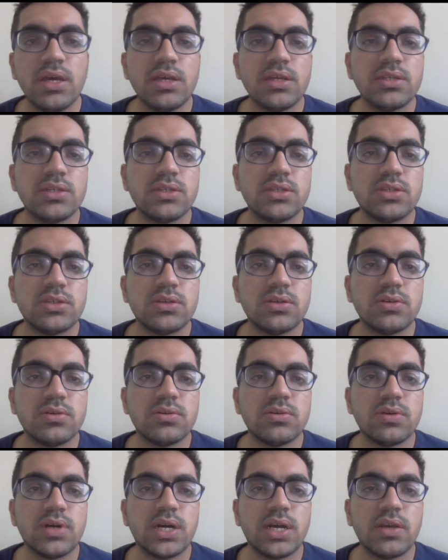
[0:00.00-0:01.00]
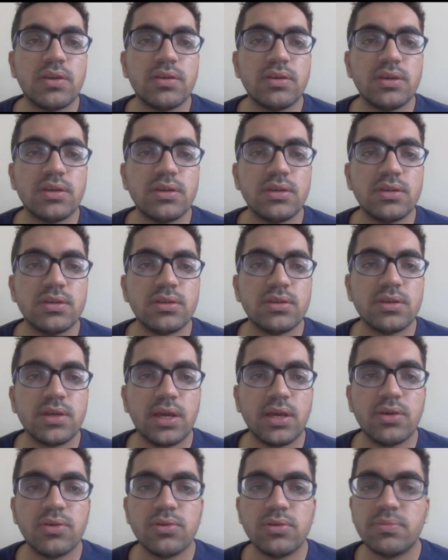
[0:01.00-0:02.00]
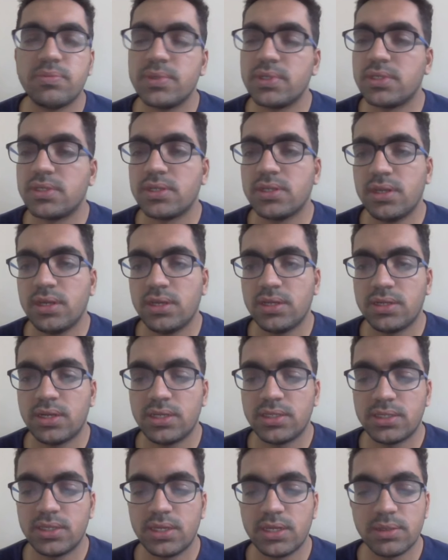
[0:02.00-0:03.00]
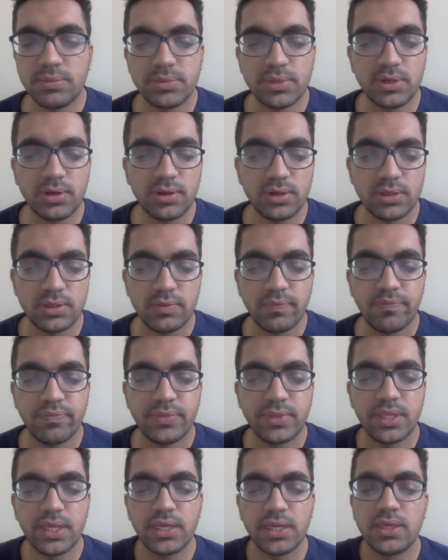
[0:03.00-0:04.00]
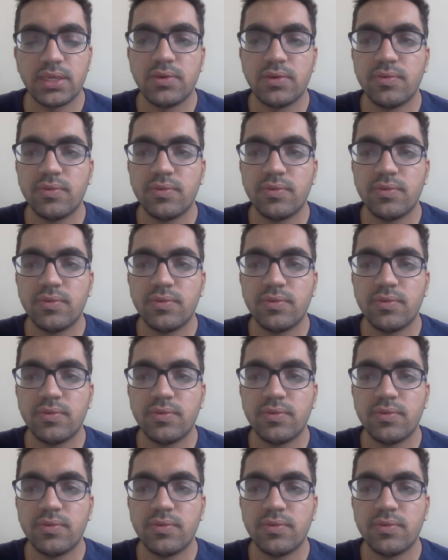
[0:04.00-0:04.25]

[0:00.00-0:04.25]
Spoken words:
So I hope it has helped a lot. Thank you.